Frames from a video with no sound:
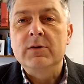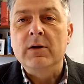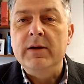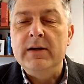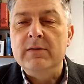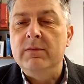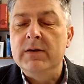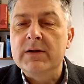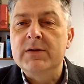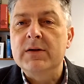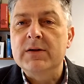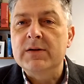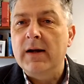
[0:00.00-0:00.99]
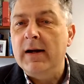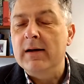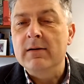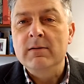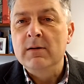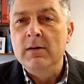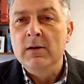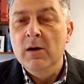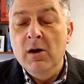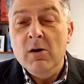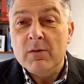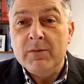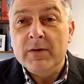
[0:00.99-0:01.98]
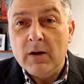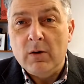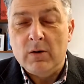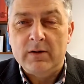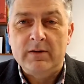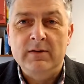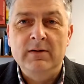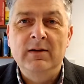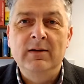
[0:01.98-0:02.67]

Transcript: So these verses say, look for God.